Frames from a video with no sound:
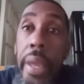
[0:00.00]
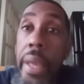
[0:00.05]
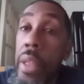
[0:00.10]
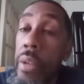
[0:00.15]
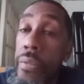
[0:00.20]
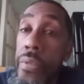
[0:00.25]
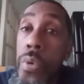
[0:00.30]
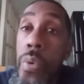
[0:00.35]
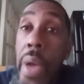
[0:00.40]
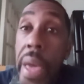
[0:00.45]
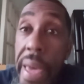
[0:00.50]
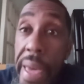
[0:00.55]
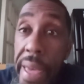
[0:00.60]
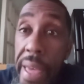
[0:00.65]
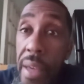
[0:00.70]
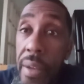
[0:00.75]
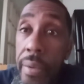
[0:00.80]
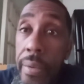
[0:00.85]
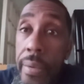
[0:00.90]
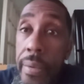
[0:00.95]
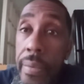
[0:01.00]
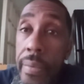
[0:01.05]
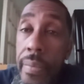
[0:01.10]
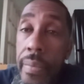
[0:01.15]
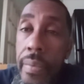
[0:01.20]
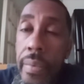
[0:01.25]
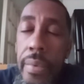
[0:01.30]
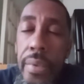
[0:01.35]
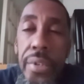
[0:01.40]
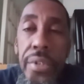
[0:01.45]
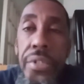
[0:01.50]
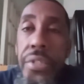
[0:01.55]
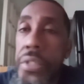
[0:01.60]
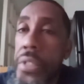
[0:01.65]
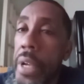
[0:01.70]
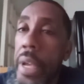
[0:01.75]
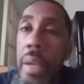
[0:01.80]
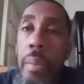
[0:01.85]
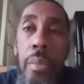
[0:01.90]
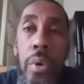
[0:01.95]
And if you have,
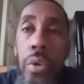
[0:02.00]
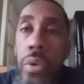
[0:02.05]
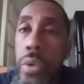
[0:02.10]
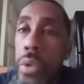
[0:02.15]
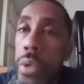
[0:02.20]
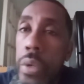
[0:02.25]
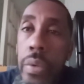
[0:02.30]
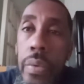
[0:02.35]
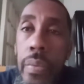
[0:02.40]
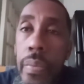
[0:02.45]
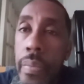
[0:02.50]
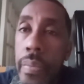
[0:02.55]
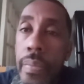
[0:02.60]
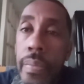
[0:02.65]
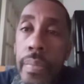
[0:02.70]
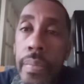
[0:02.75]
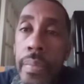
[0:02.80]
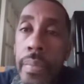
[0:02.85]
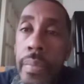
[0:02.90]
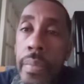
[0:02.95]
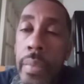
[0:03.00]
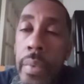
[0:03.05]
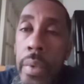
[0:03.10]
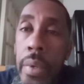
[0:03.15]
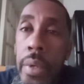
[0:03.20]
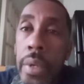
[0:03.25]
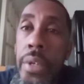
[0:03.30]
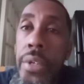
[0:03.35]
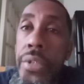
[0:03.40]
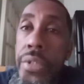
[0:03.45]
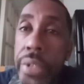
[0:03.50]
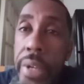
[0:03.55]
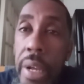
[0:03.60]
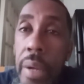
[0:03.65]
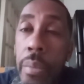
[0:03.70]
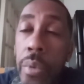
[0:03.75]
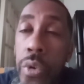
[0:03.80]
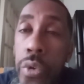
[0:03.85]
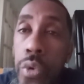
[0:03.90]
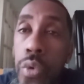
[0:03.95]
shame on you.
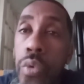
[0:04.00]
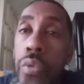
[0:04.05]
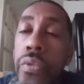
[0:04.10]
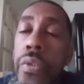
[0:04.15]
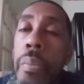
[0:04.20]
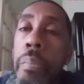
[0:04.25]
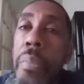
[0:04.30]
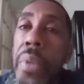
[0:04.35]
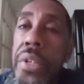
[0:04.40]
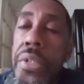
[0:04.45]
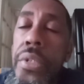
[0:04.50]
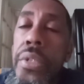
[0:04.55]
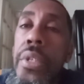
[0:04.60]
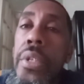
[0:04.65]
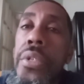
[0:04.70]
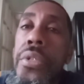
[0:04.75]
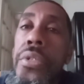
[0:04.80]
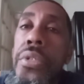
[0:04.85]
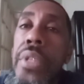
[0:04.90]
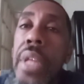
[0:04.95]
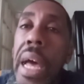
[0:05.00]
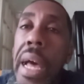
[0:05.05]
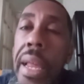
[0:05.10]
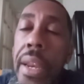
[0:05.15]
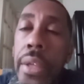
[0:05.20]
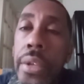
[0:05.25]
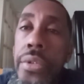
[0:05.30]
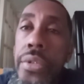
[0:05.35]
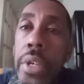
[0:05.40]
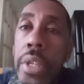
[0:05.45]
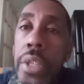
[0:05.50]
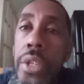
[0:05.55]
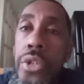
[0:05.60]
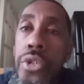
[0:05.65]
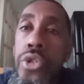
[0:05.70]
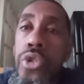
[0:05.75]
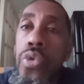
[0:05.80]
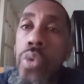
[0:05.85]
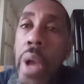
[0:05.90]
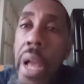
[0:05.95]
Shame on you for missing this knowledge and
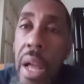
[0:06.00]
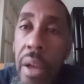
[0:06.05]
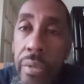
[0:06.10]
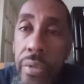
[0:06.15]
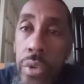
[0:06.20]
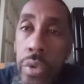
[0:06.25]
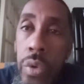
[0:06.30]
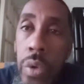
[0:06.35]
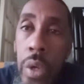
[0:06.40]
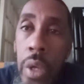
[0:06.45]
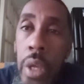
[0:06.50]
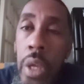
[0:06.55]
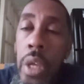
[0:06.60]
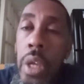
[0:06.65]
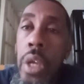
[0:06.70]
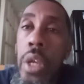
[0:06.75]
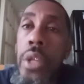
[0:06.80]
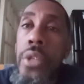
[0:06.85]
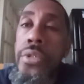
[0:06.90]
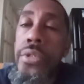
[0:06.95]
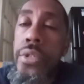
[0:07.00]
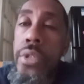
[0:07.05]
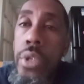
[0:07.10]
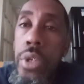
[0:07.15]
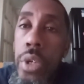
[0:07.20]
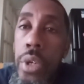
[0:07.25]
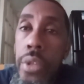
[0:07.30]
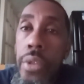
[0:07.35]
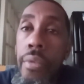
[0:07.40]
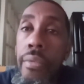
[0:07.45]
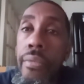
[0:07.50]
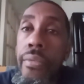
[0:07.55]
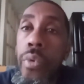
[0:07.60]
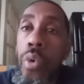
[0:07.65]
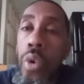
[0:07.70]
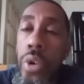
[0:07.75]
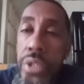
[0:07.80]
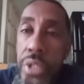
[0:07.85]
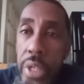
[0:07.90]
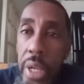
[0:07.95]
this travel into the
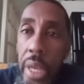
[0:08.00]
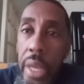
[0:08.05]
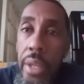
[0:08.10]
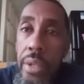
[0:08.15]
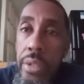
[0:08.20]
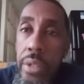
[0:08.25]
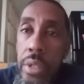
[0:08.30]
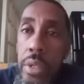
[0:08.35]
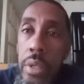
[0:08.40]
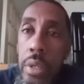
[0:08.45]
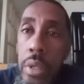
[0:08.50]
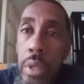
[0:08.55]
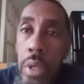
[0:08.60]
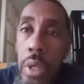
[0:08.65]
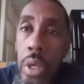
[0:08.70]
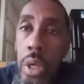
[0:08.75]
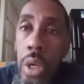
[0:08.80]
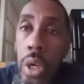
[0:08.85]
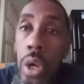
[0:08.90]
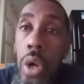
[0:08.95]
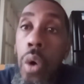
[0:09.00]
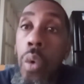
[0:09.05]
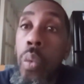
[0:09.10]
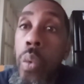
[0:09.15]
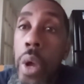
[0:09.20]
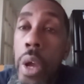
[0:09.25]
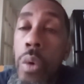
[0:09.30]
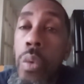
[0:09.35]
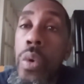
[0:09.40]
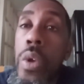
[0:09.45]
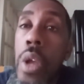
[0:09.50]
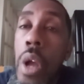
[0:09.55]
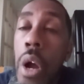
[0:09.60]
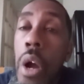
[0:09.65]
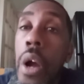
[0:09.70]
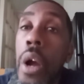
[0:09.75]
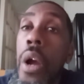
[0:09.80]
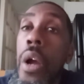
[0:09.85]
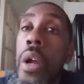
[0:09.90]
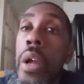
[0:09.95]
vortex where we
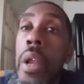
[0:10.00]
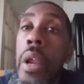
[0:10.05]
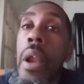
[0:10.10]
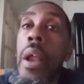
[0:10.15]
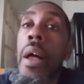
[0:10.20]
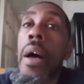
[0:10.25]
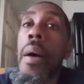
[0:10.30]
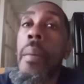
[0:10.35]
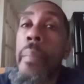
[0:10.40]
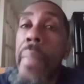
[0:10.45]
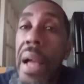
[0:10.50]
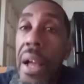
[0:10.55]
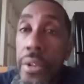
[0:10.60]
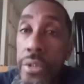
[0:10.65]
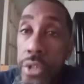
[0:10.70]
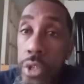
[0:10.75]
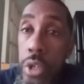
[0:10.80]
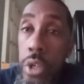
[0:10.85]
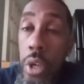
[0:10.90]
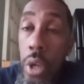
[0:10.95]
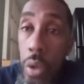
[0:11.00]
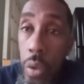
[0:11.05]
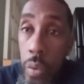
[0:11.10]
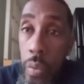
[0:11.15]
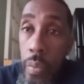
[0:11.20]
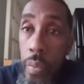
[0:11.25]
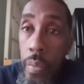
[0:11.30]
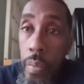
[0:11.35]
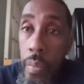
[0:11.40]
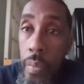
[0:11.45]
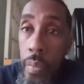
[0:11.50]
are about to go.